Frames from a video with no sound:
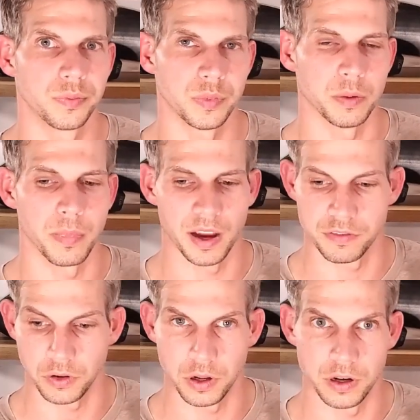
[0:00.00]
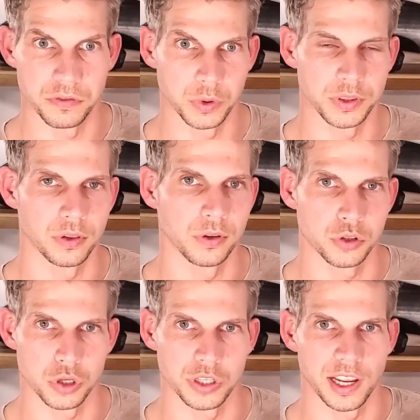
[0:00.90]
be mindful of with the
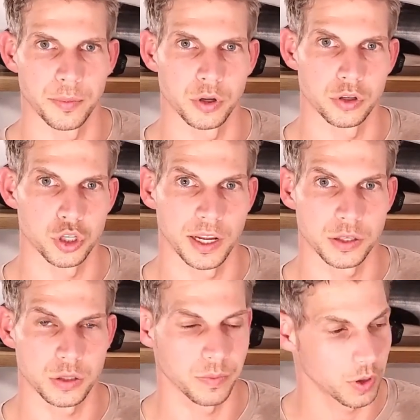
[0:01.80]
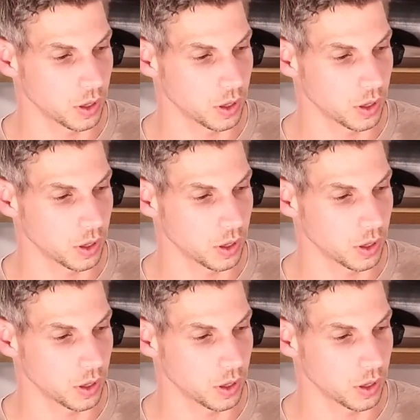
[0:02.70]
larger diameter jets.